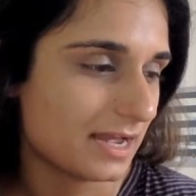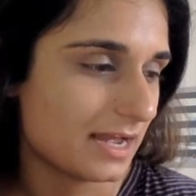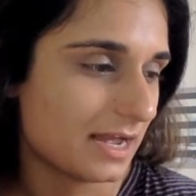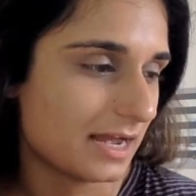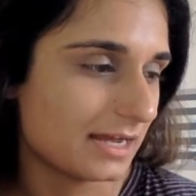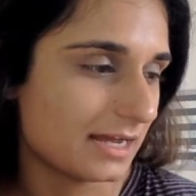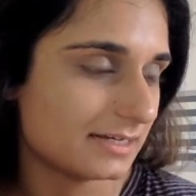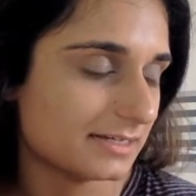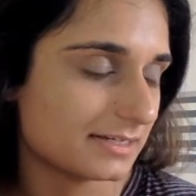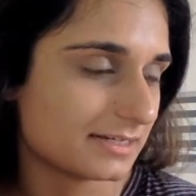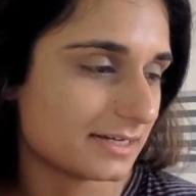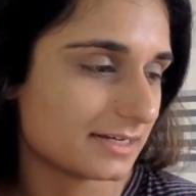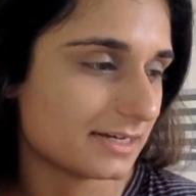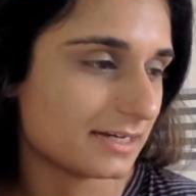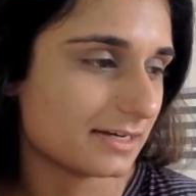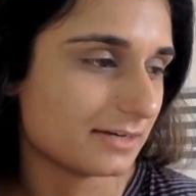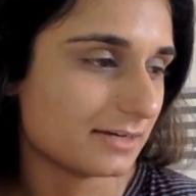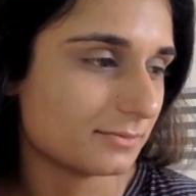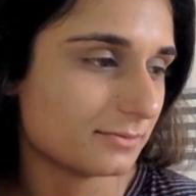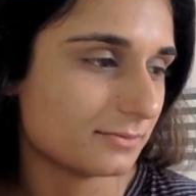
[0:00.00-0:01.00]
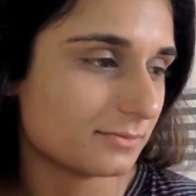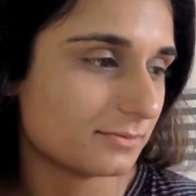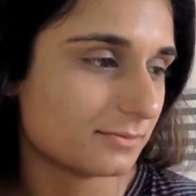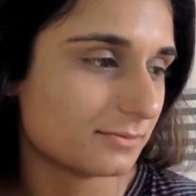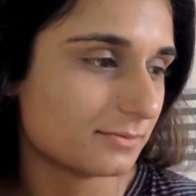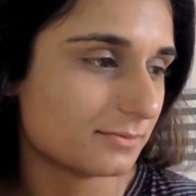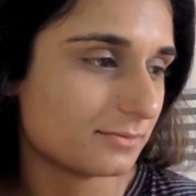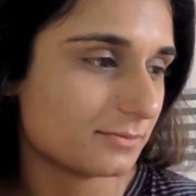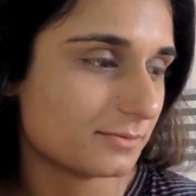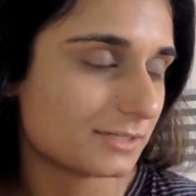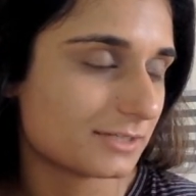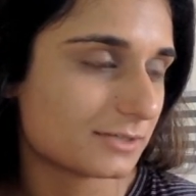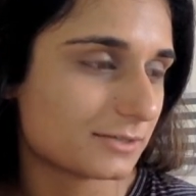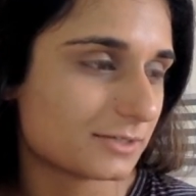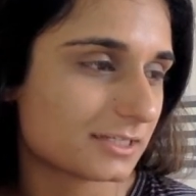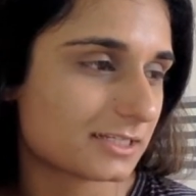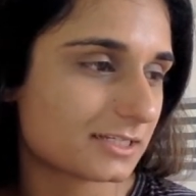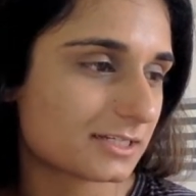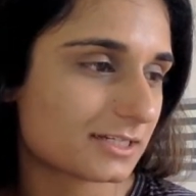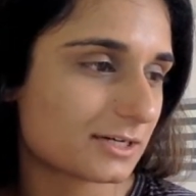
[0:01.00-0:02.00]
and we saw
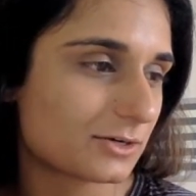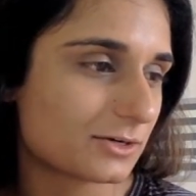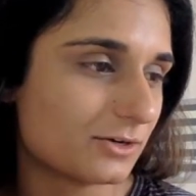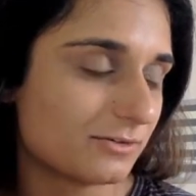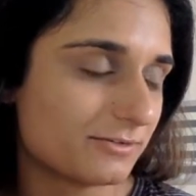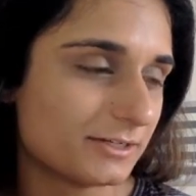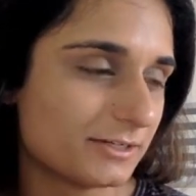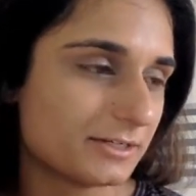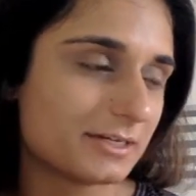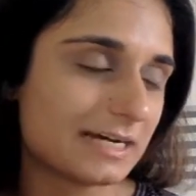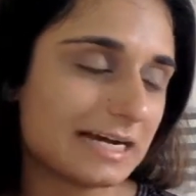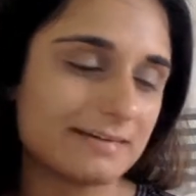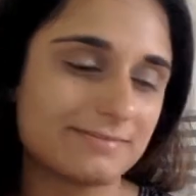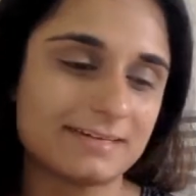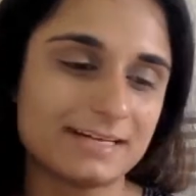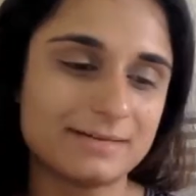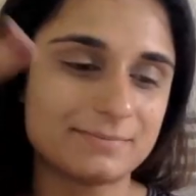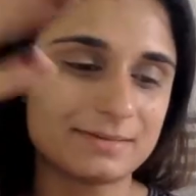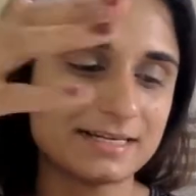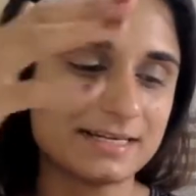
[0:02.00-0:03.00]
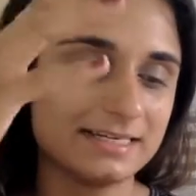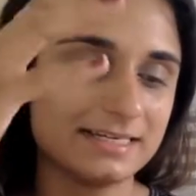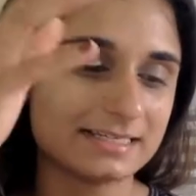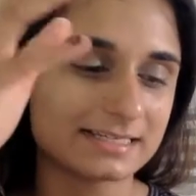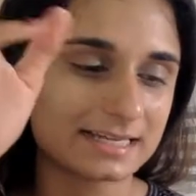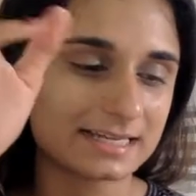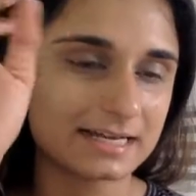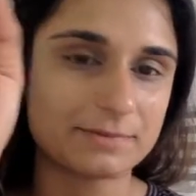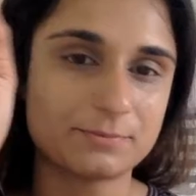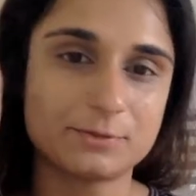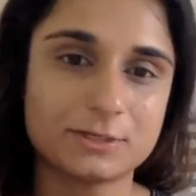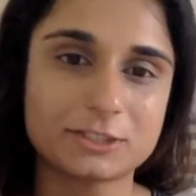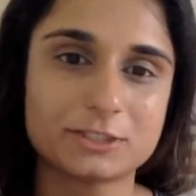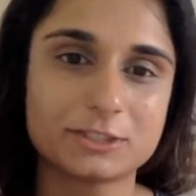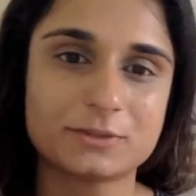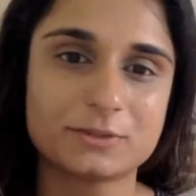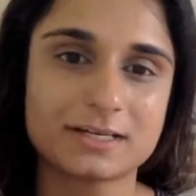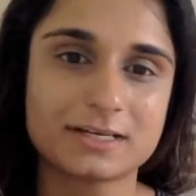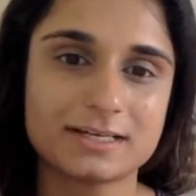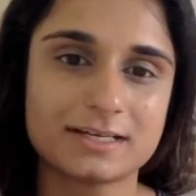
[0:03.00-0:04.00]
this coffee cafe place in which
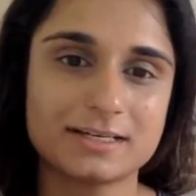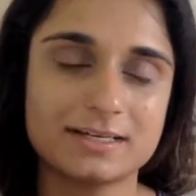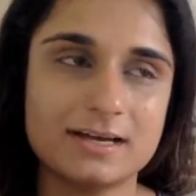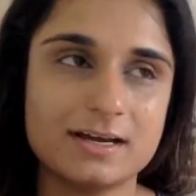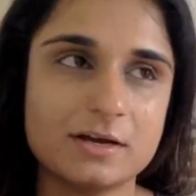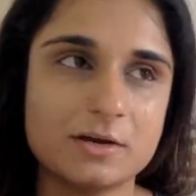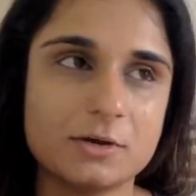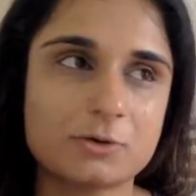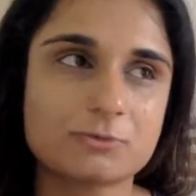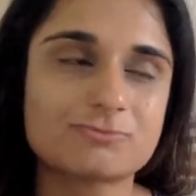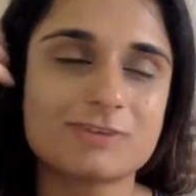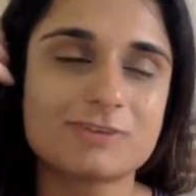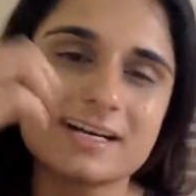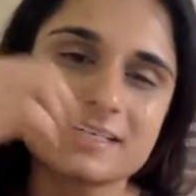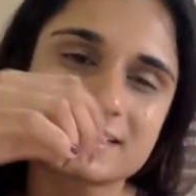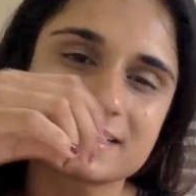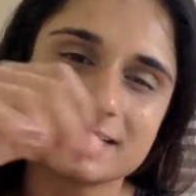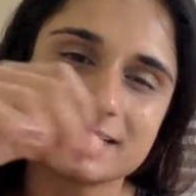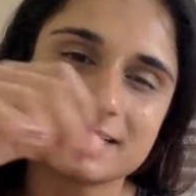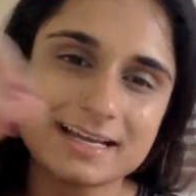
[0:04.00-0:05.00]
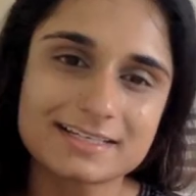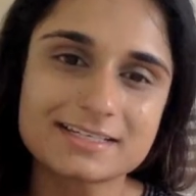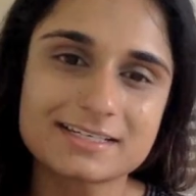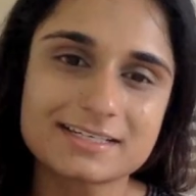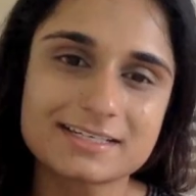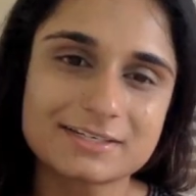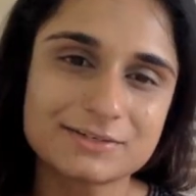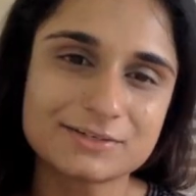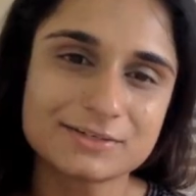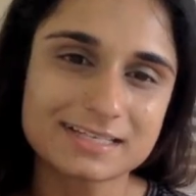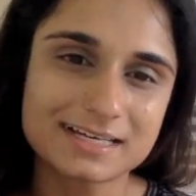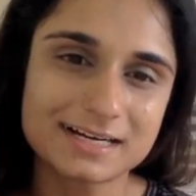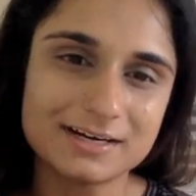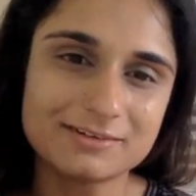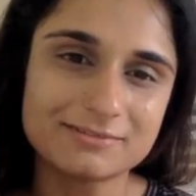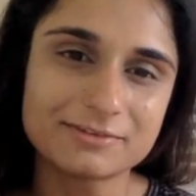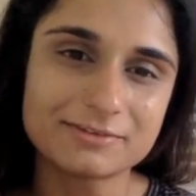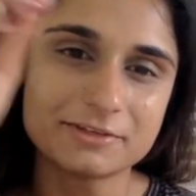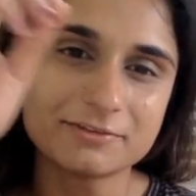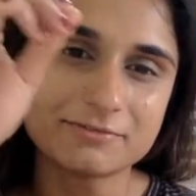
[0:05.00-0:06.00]
you can write a letter to
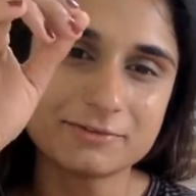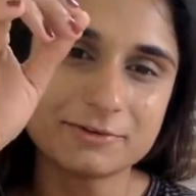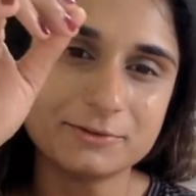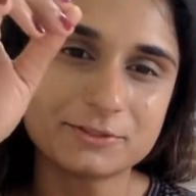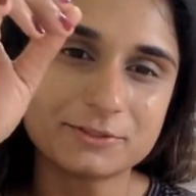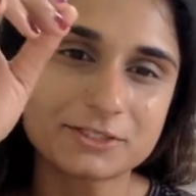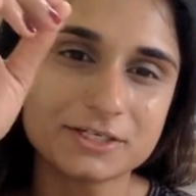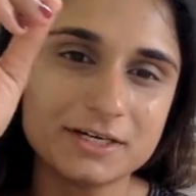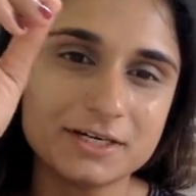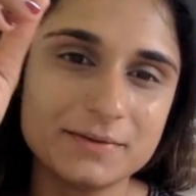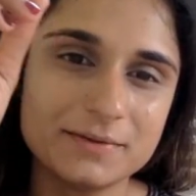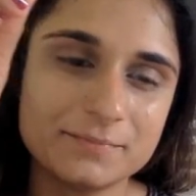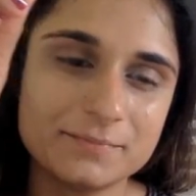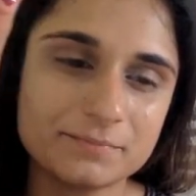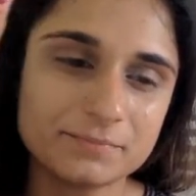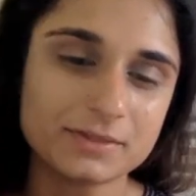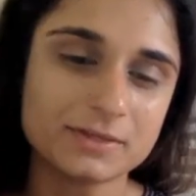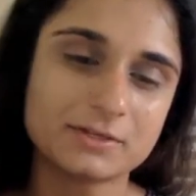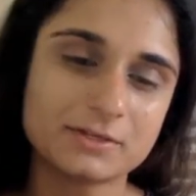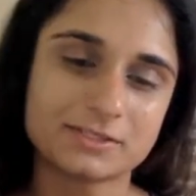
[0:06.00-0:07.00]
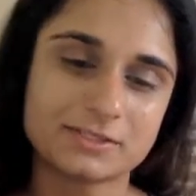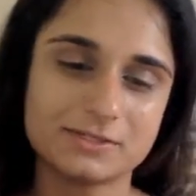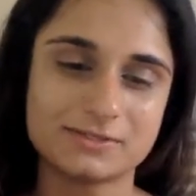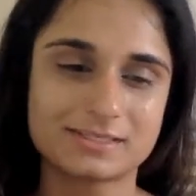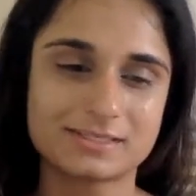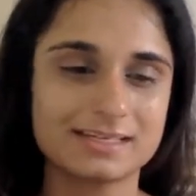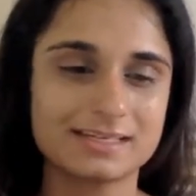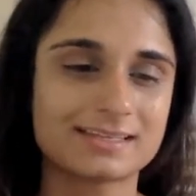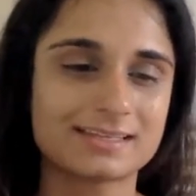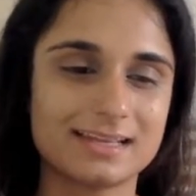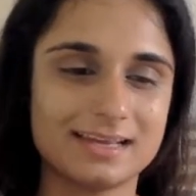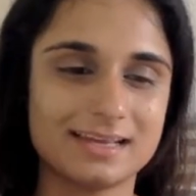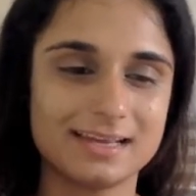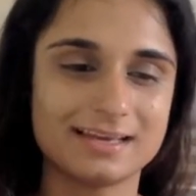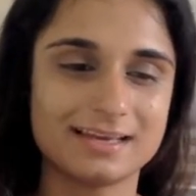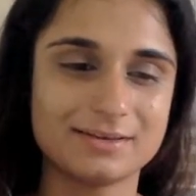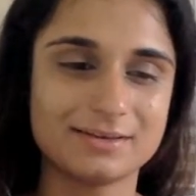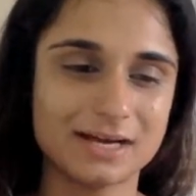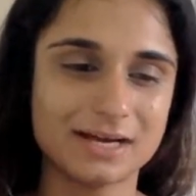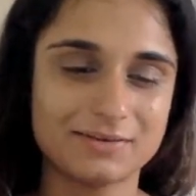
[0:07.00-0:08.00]
yourself in the future. So you sit
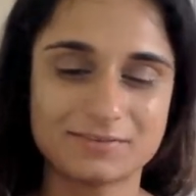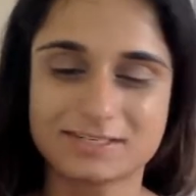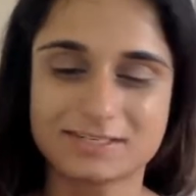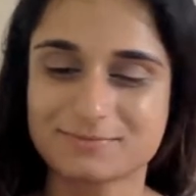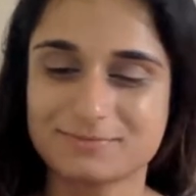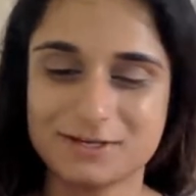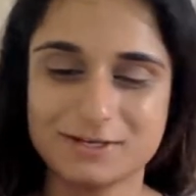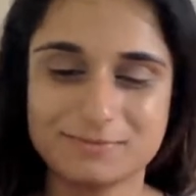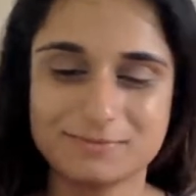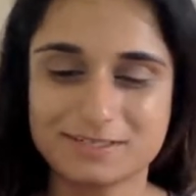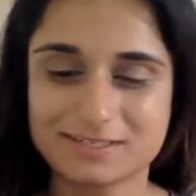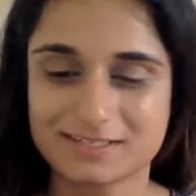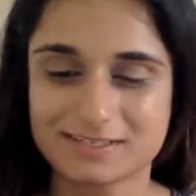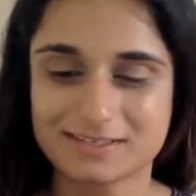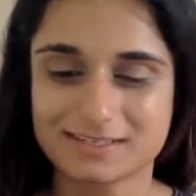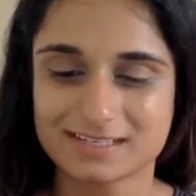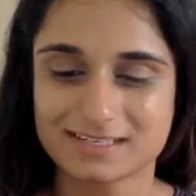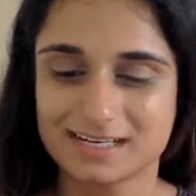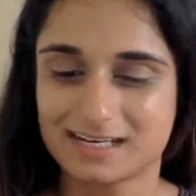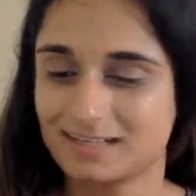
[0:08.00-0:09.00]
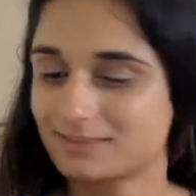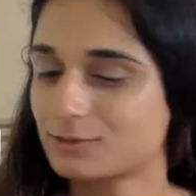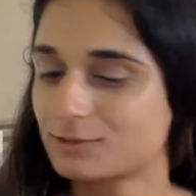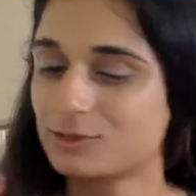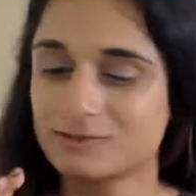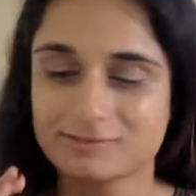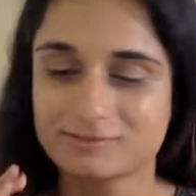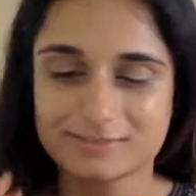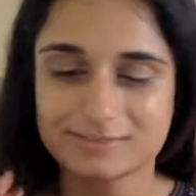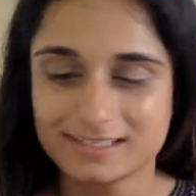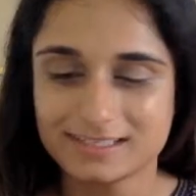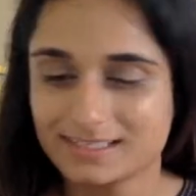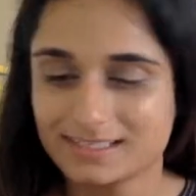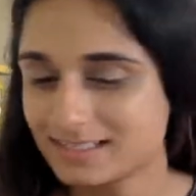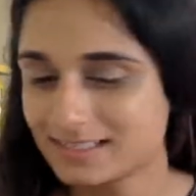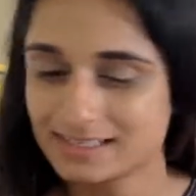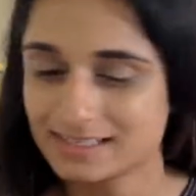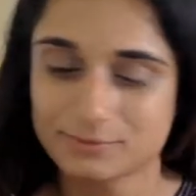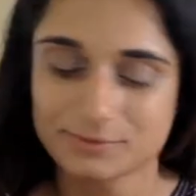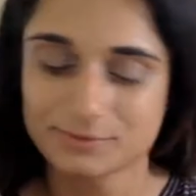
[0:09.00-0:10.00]
there, you have this moment to yourself, coffee,
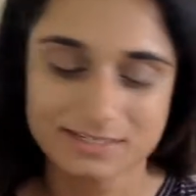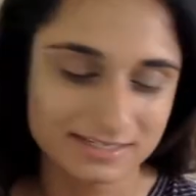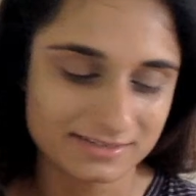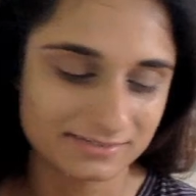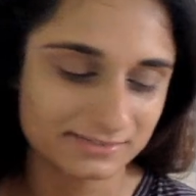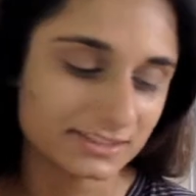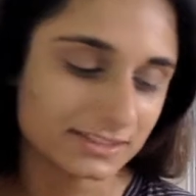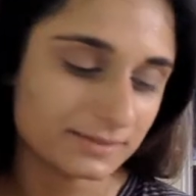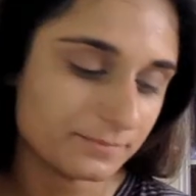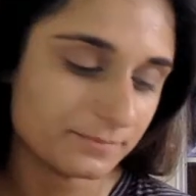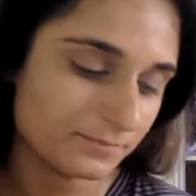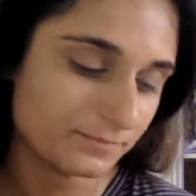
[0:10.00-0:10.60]
tea, whatever,